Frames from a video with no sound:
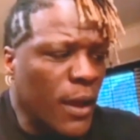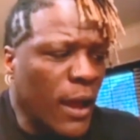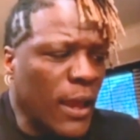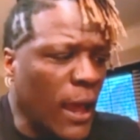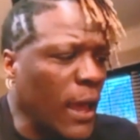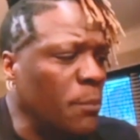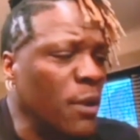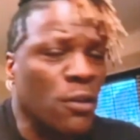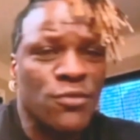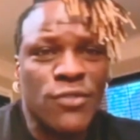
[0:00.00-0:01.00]

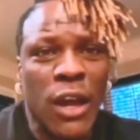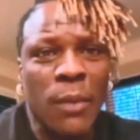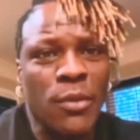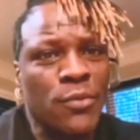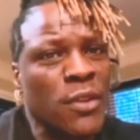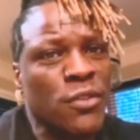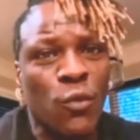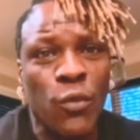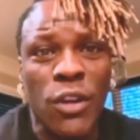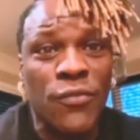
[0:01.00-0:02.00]
not going to stop, you know what I'm saying, until
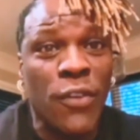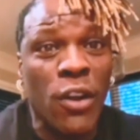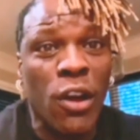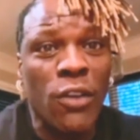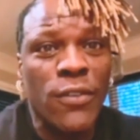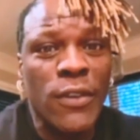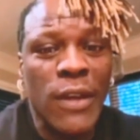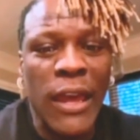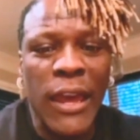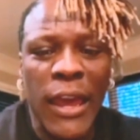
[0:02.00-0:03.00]
the wheels fall
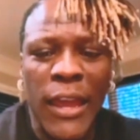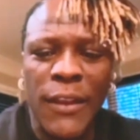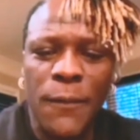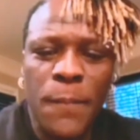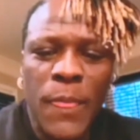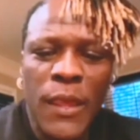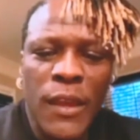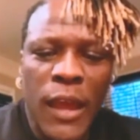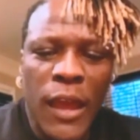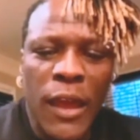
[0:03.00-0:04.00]
off. And
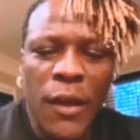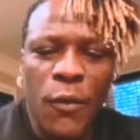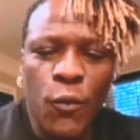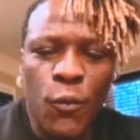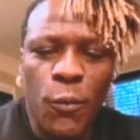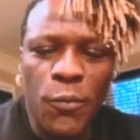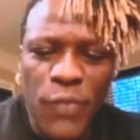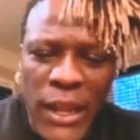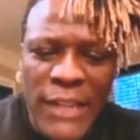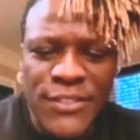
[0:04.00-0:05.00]

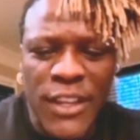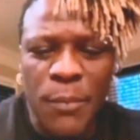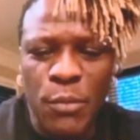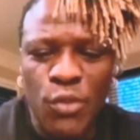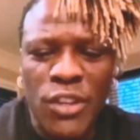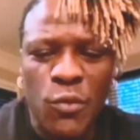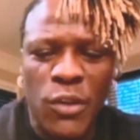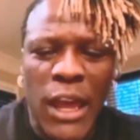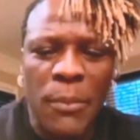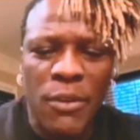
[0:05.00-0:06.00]
like I said, music is what
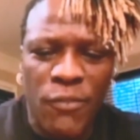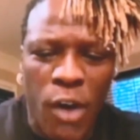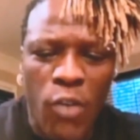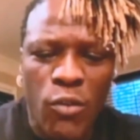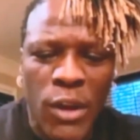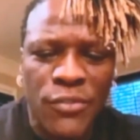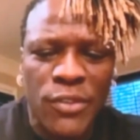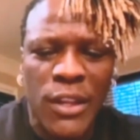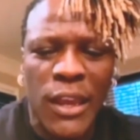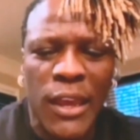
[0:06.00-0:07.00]
got me involved with
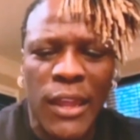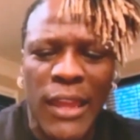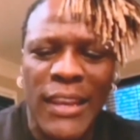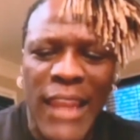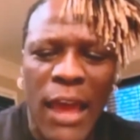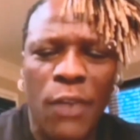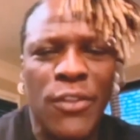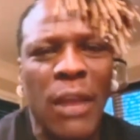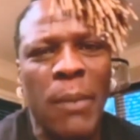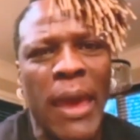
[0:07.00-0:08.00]
wrestling. And now
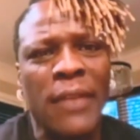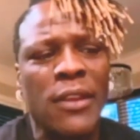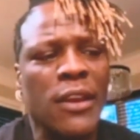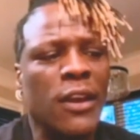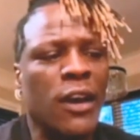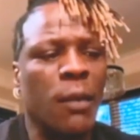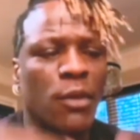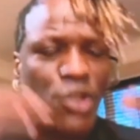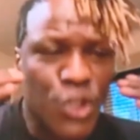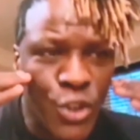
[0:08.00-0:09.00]
that I'm at a
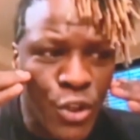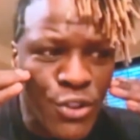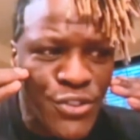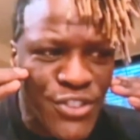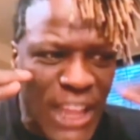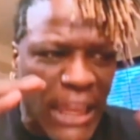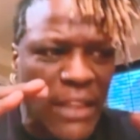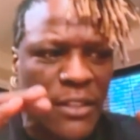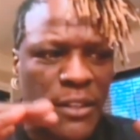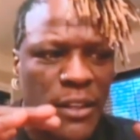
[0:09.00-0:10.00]
mature state